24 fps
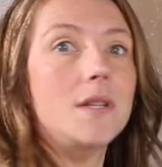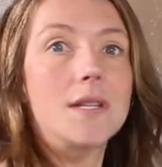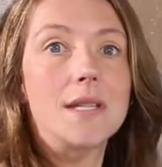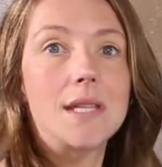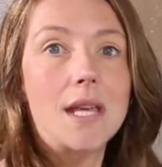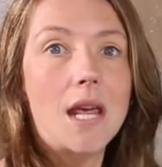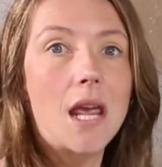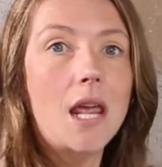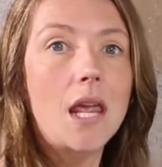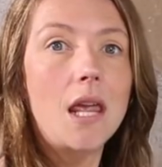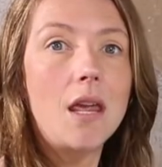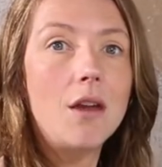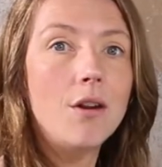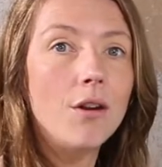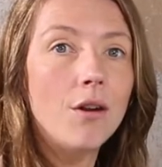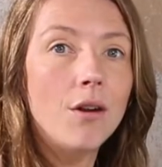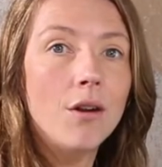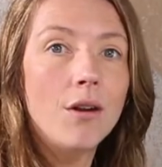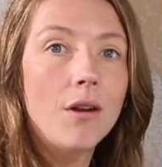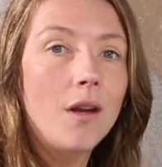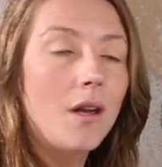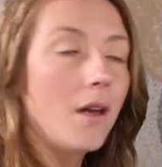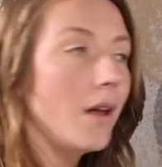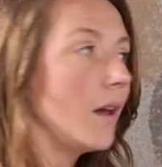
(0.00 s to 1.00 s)
to say
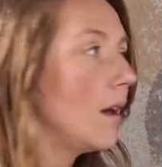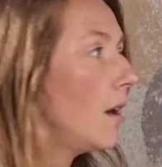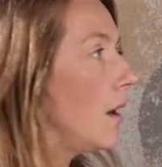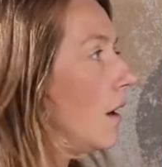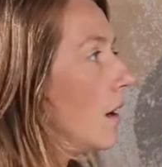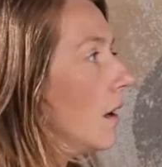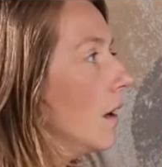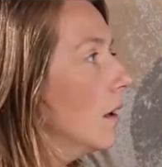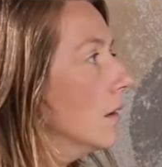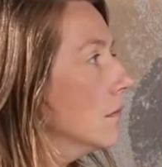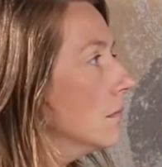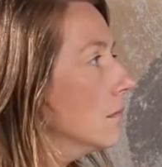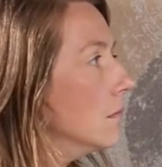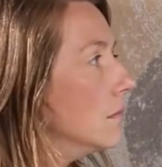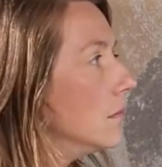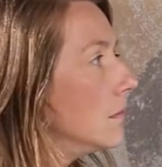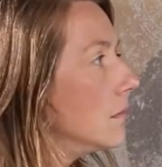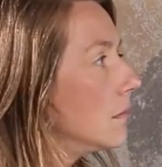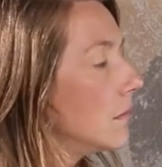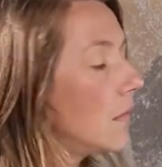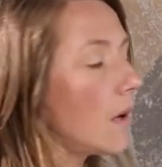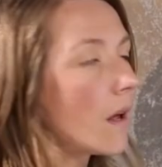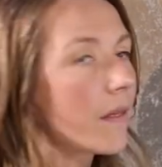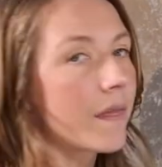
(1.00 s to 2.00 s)
here. Um,
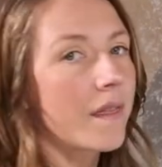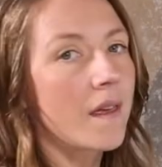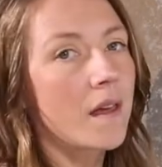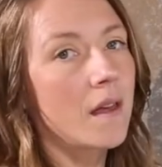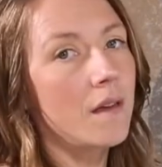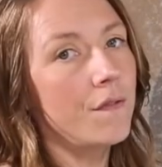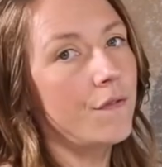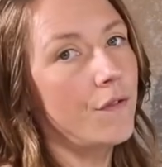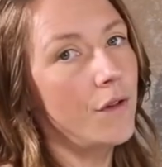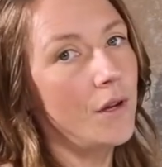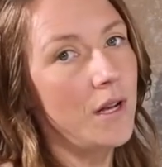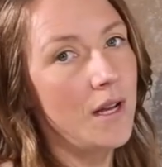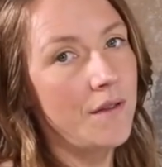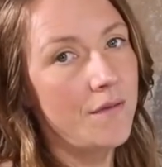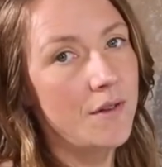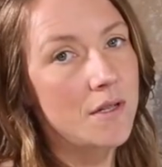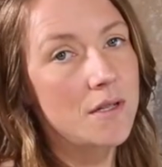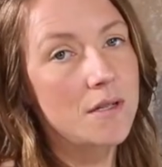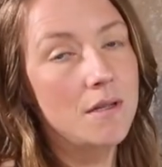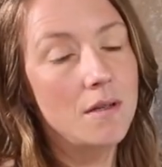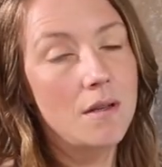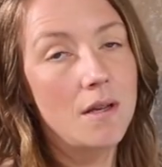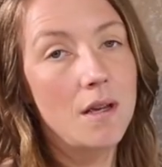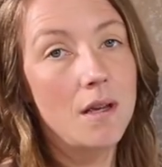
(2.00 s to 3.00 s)
I think if you leave
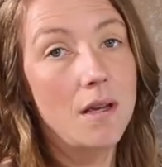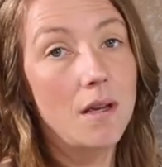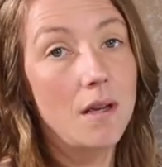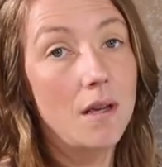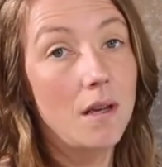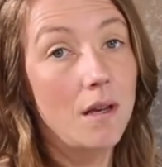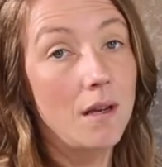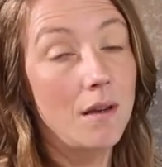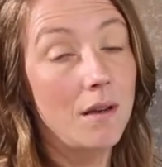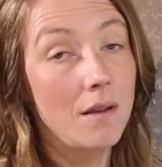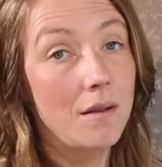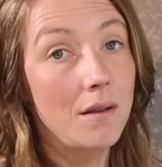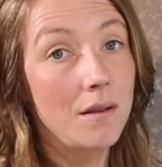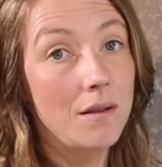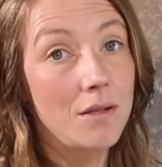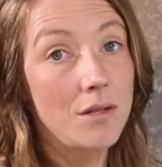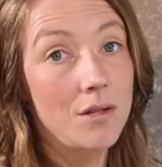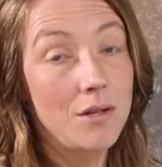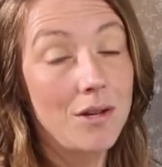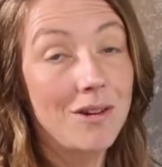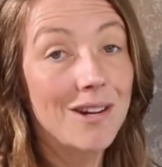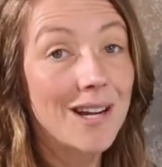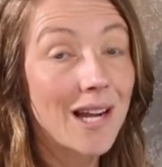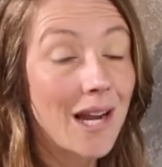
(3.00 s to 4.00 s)
it to the
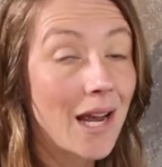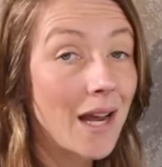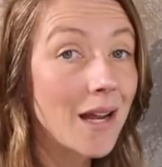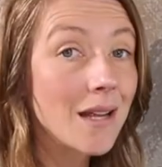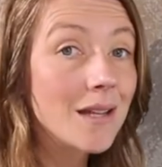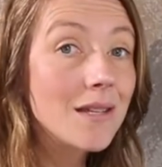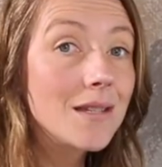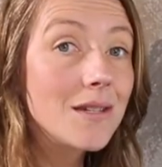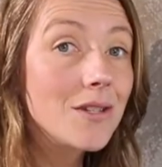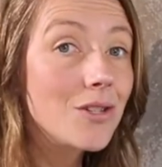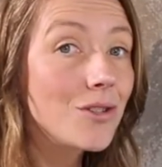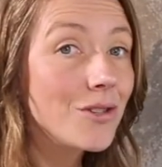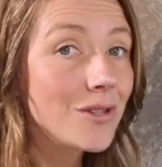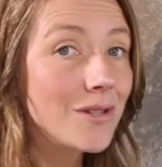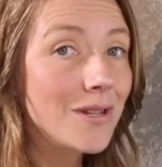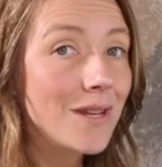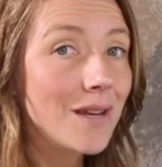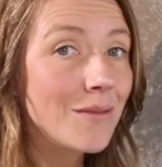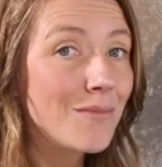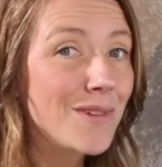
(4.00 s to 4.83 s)
to your clients to choose the